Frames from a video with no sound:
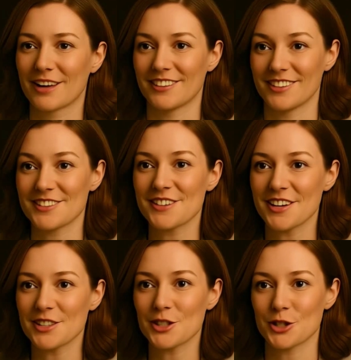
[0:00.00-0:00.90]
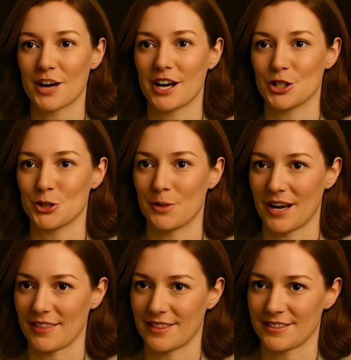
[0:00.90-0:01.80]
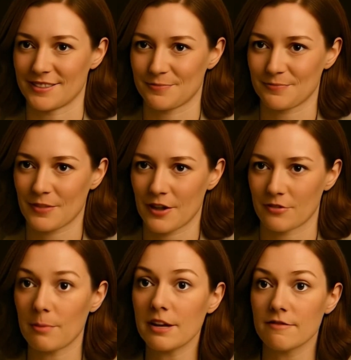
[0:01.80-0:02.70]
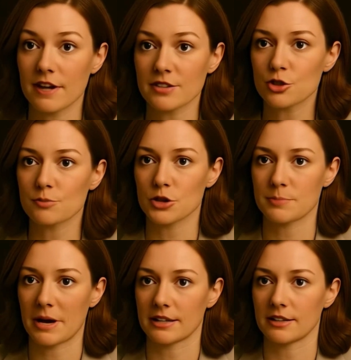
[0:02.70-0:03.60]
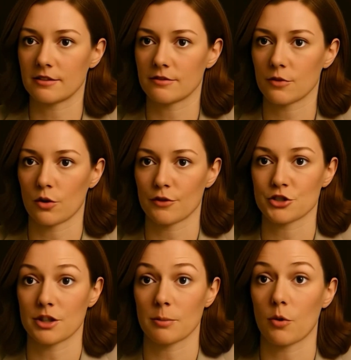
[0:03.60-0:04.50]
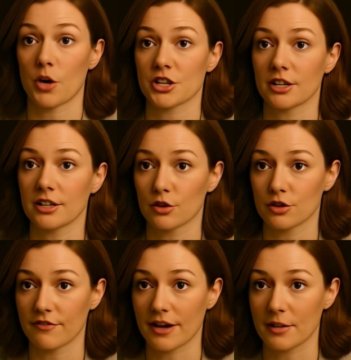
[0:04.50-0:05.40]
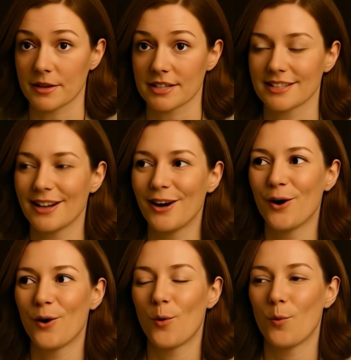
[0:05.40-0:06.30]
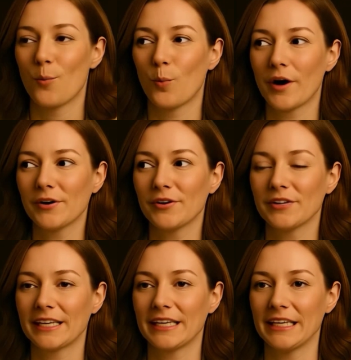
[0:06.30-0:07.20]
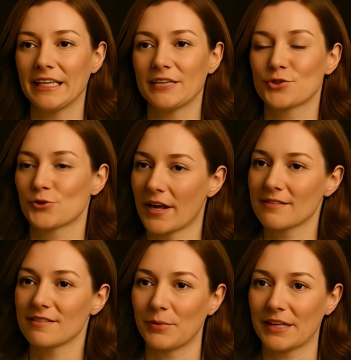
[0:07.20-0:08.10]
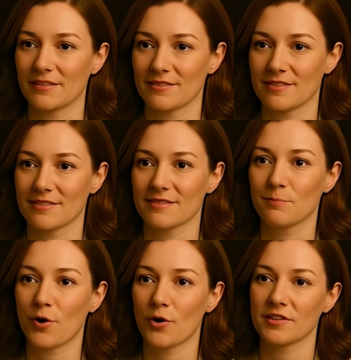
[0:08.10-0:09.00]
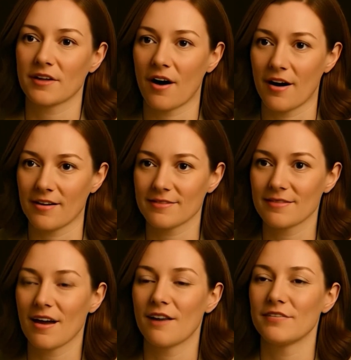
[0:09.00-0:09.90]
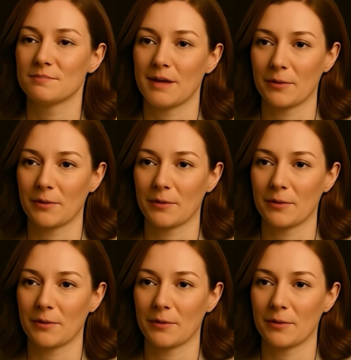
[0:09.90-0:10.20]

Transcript: Okay, let's dig into the strategy behind these. From an investor's perspective, or for someone watching clinical developments, what are the key strengths and weaknesses, the pros and cons of these main